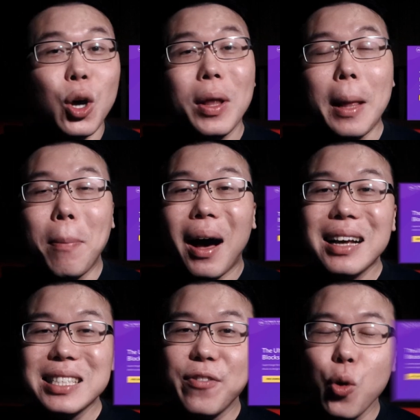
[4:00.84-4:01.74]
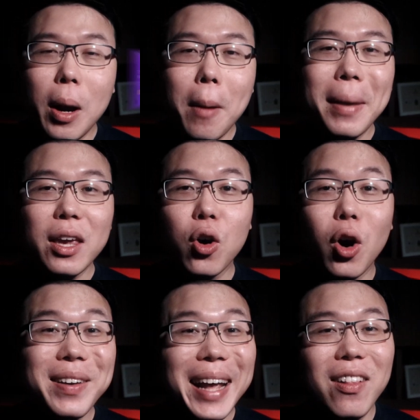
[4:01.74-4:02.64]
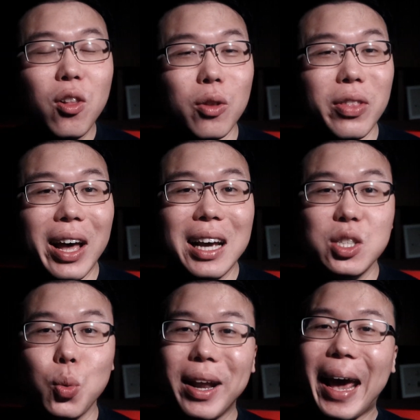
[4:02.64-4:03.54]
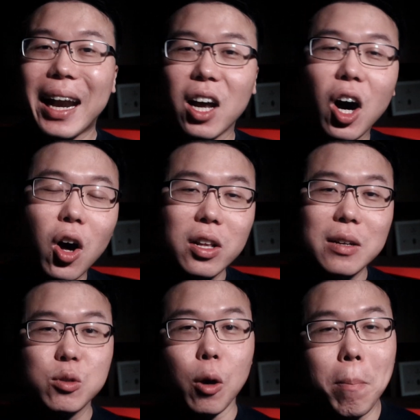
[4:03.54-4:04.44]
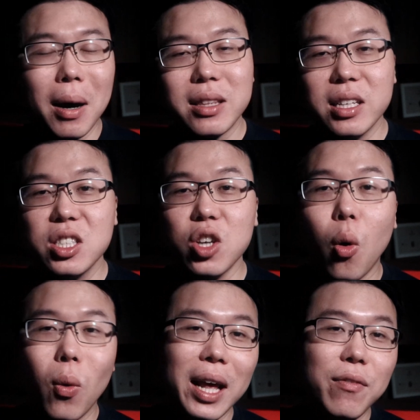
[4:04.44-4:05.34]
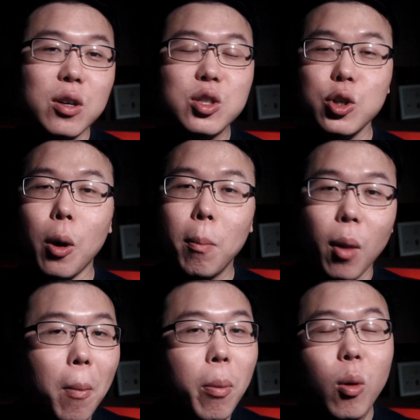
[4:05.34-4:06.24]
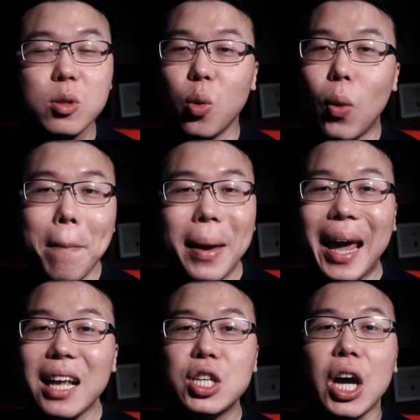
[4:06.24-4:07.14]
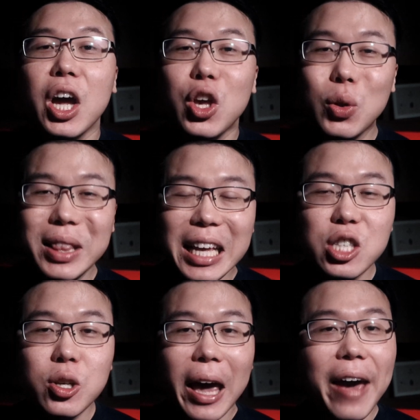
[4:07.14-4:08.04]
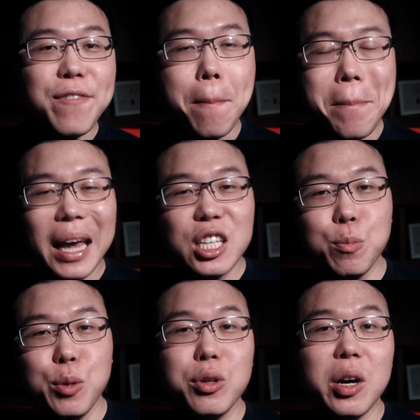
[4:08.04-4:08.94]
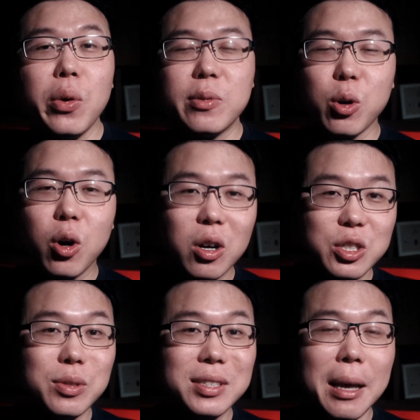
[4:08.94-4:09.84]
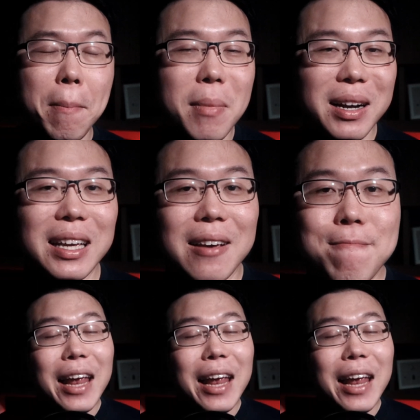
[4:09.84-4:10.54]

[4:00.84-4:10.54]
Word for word: So in the past, if you want to make your content look nice, you want to add columns or buttons or whatever to your blog post or web page, you need to have a page builder which will cost you some money.